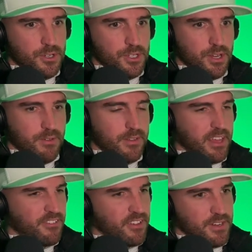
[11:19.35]
usually around
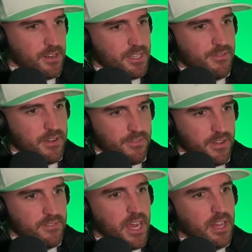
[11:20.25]
like $50 or
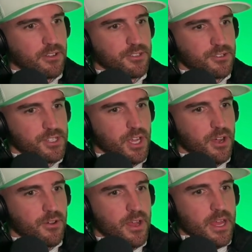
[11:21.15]
$75 or so,